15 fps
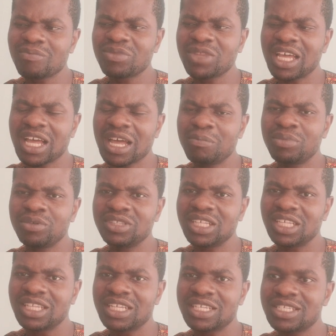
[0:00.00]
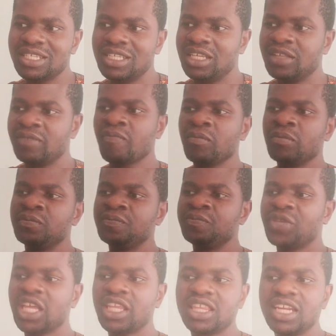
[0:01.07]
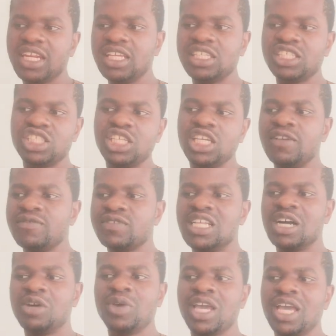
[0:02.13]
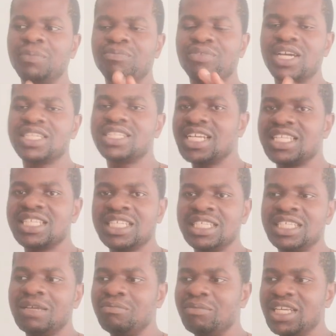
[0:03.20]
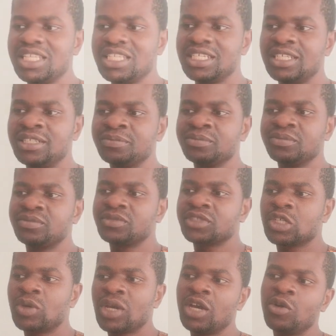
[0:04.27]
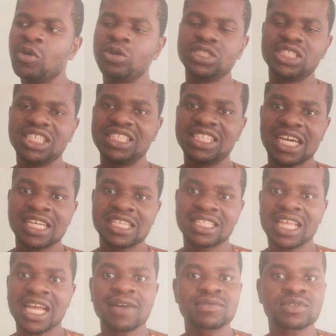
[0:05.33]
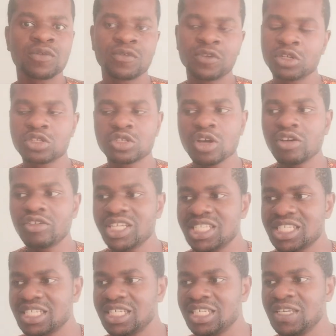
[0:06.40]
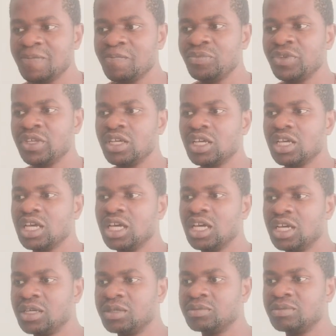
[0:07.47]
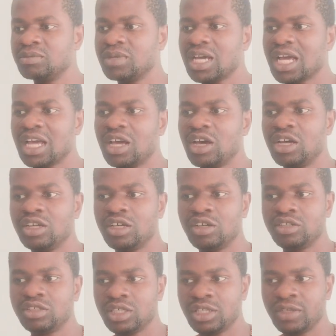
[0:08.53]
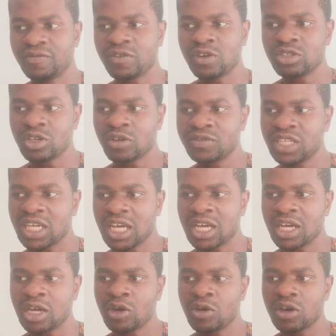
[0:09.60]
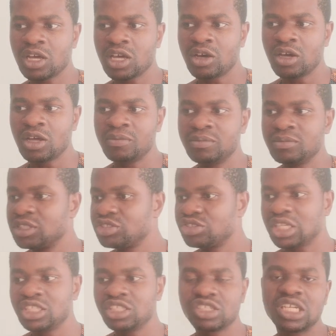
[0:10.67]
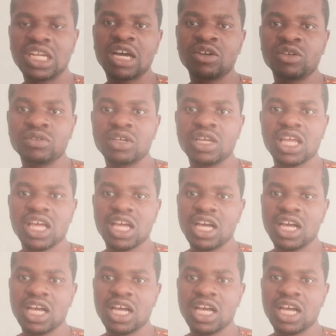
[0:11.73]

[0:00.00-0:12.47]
something happened in the scene. The three chiefs that were present in the meeting were holding their staffs of authority in front of their traditional